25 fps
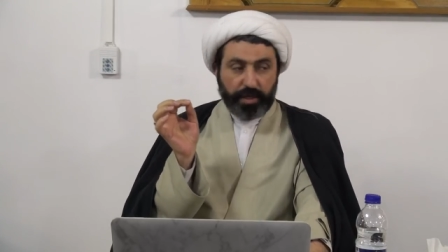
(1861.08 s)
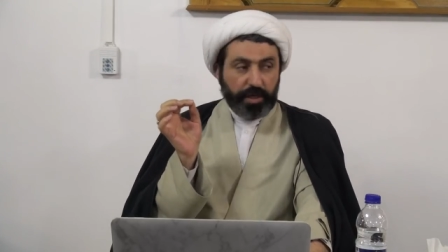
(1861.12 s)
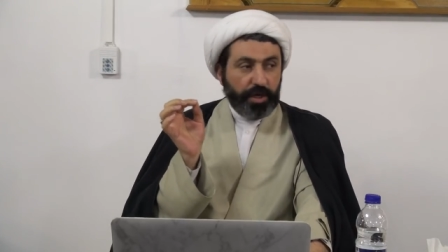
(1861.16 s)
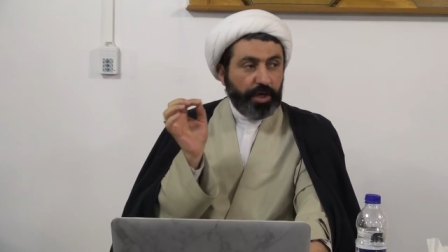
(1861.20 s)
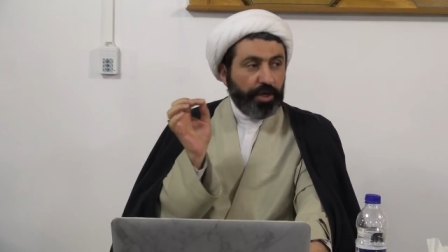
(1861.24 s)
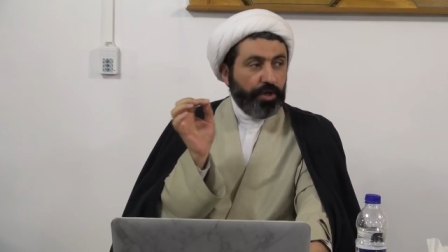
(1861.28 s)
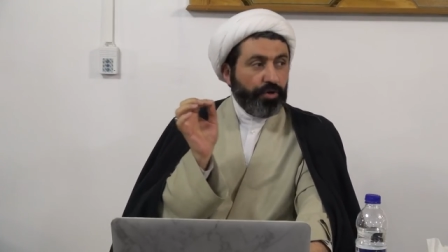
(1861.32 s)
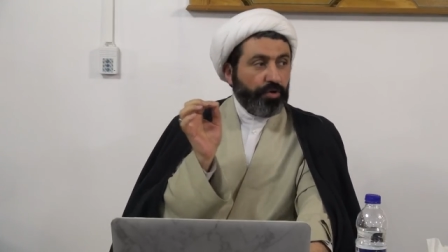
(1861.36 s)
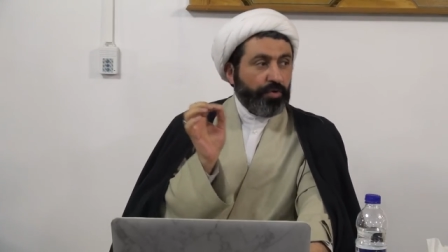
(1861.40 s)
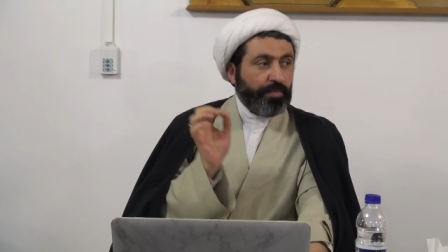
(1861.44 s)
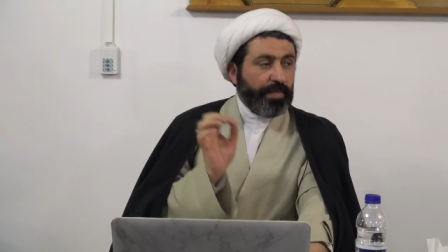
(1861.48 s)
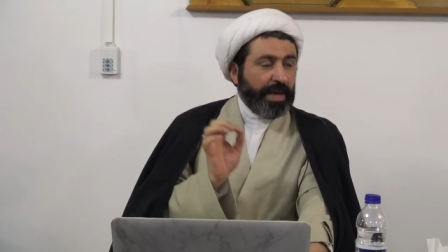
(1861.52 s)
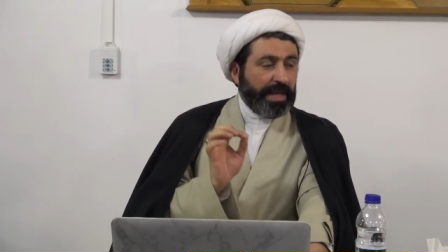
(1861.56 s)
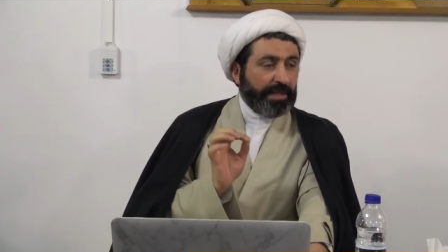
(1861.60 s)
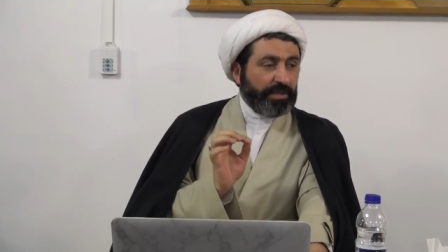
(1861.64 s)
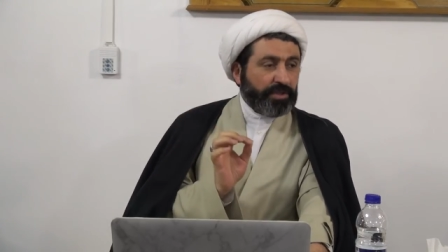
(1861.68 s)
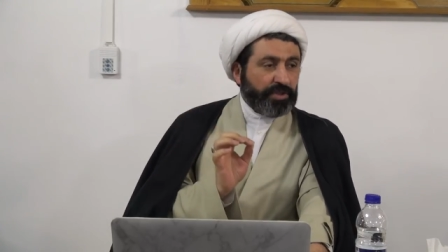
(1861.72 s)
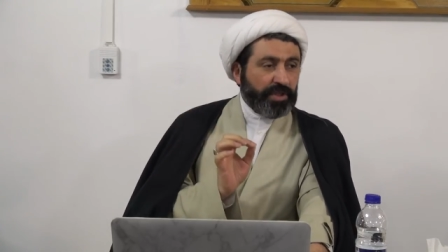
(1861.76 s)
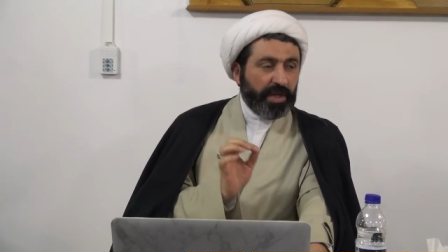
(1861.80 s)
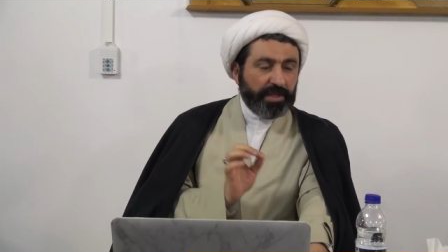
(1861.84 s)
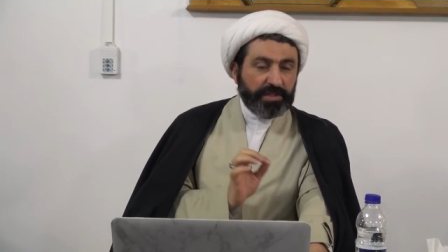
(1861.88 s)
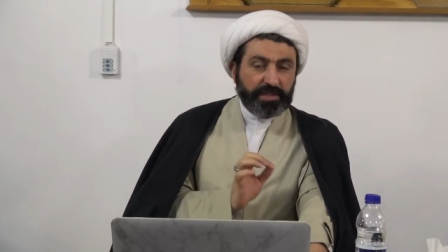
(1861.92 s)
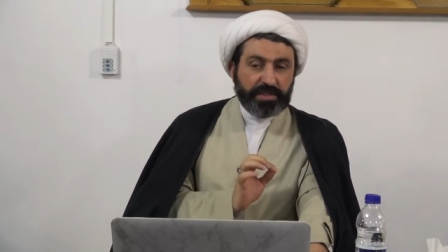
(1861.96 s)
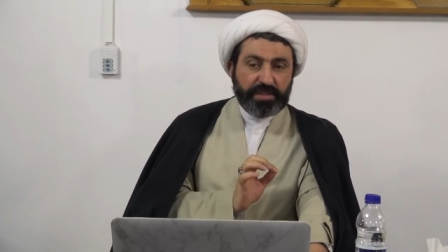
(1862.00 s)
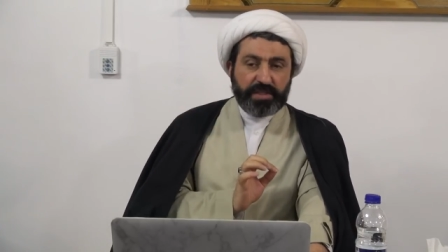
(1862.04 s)
Human
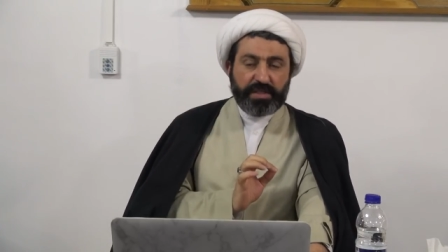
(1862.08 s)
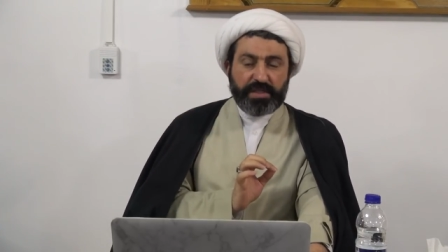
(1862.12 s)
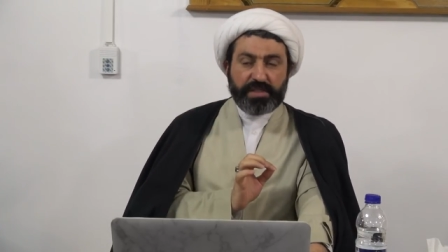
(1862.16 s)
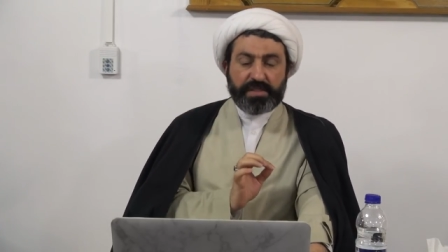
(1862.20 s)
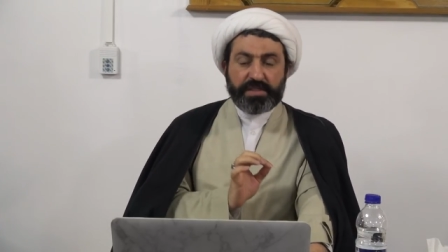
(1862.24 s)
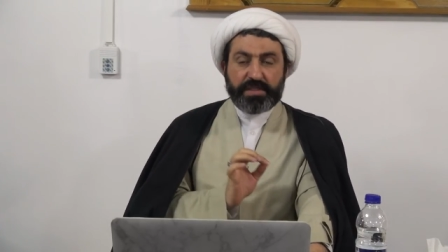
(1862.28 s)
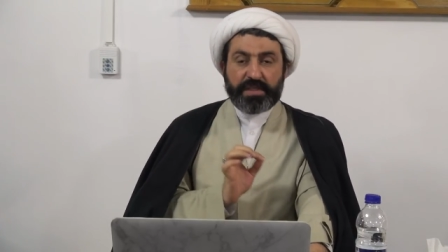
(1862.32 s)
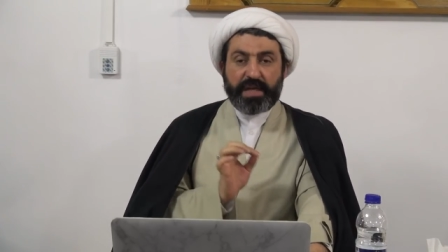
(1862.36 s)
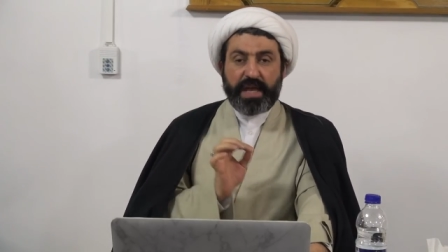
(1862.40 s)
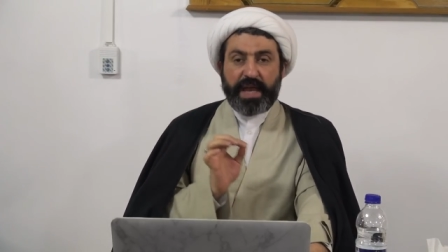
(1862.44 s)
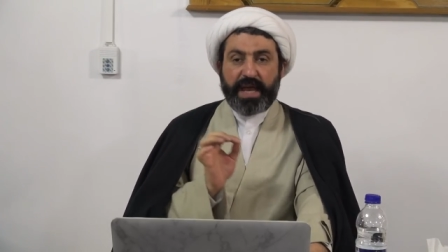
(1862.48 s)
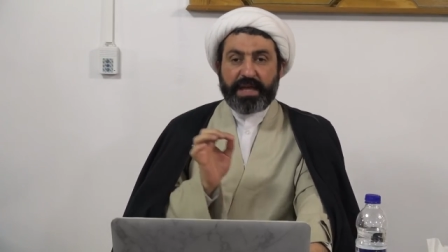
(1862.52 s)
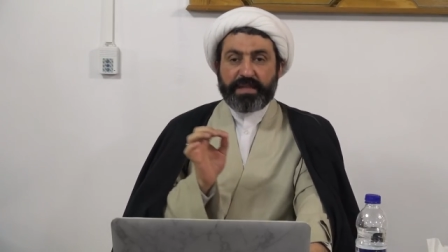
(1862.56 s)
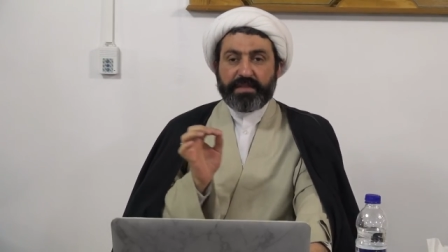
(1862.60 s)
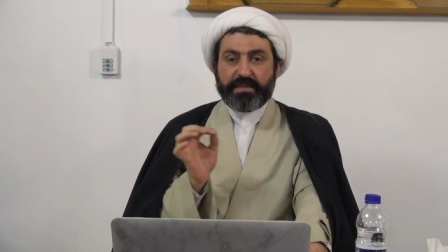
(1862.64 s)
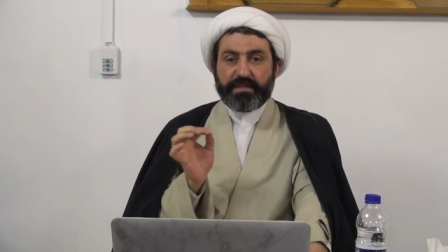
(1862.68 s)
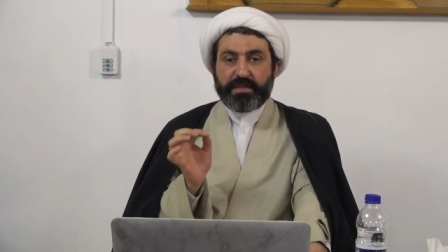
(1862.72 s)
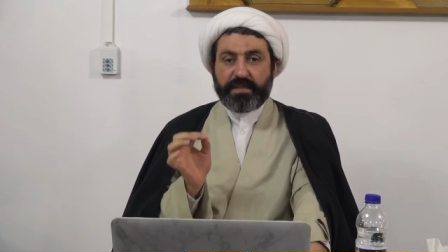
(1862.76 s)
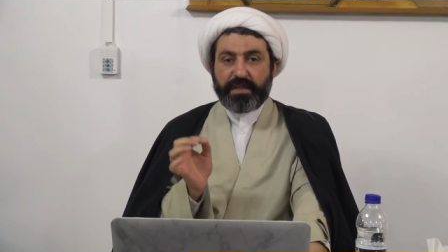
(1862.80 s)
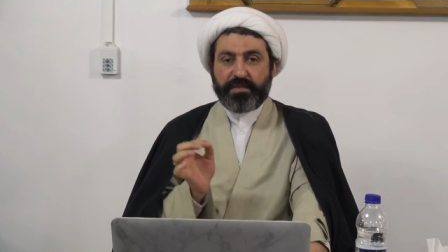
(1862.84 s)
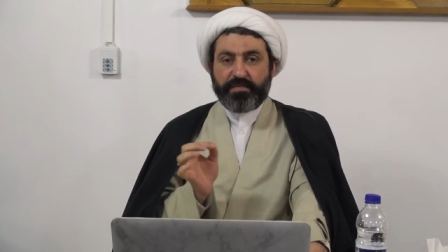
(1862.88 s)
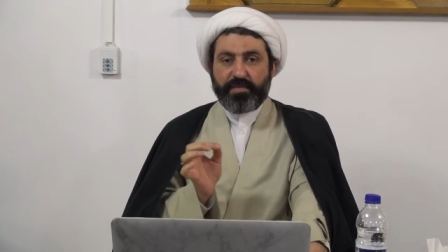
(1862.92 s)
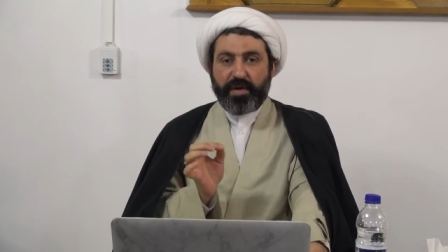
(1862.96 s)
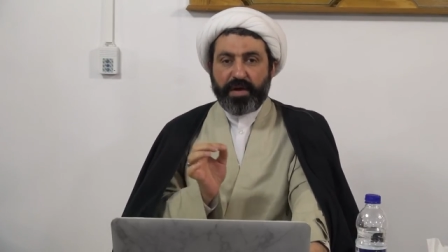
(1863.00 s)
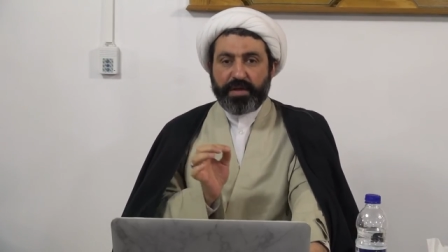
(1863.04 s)
justice and
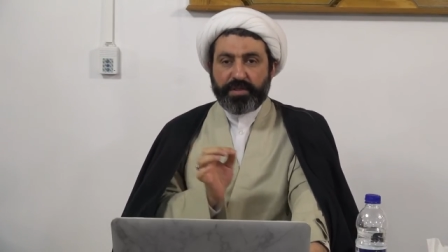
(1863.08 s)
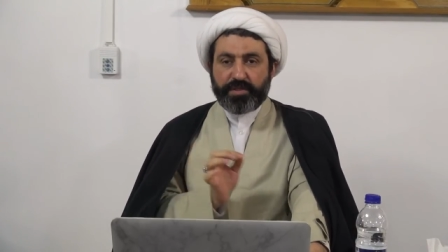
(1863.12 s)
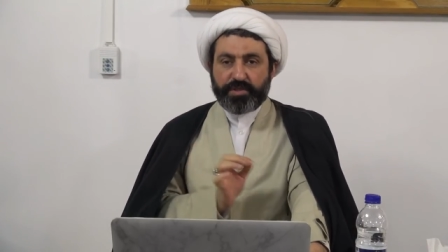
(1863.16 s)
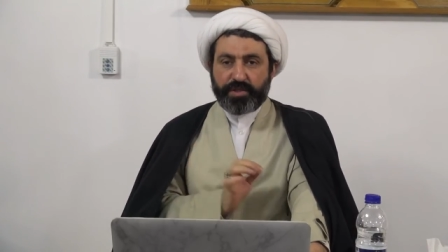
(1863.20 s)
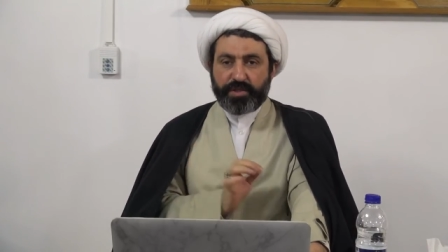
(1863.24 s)
divine